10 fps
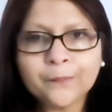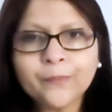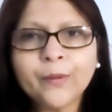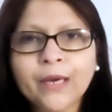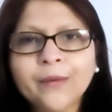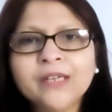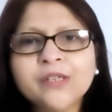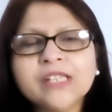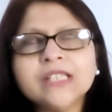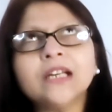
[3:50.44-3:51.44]
Yeah,
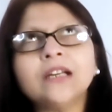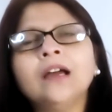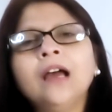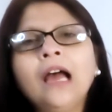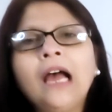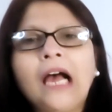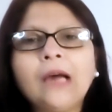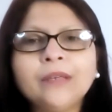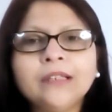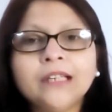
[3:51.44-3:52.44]
interesting.
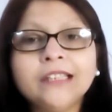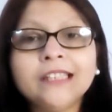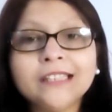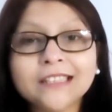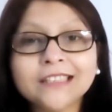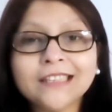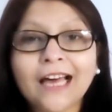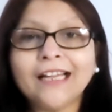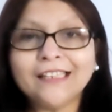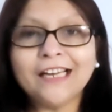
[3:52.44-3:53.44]
I mean, this is
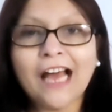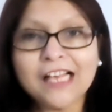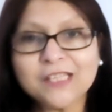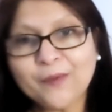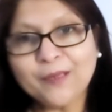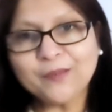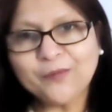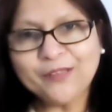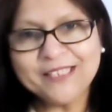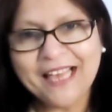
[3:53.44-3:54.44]
another aspect
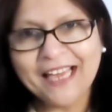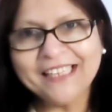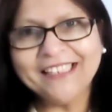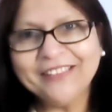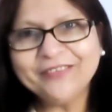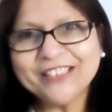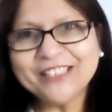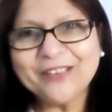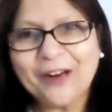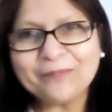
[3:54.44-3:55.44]
of recycling,
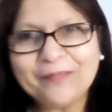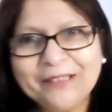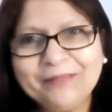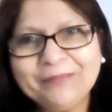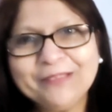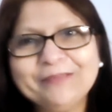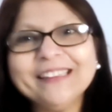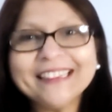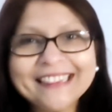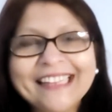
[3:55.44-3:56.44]
which not many people
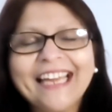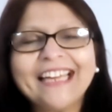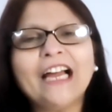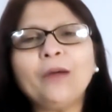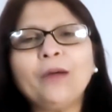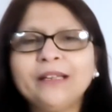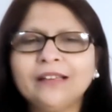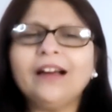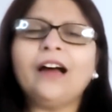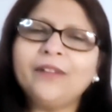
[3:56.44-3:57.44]
will think. I
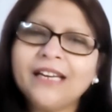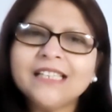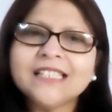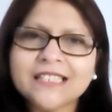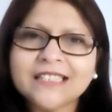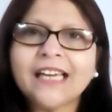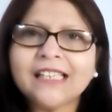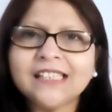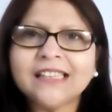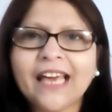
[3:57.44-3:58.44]
mean, awareness is
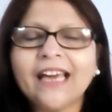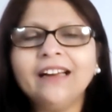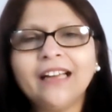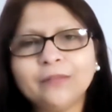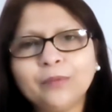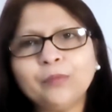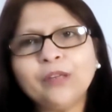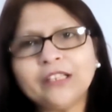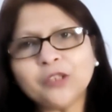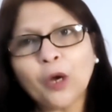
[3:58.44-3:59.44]
getting there, like
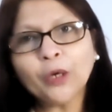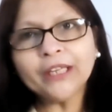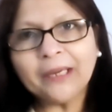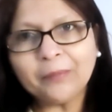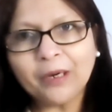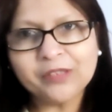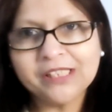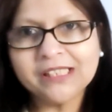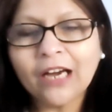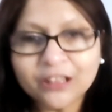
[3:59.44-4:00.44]
people are talking about
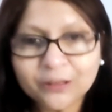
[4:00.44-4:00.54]
it now,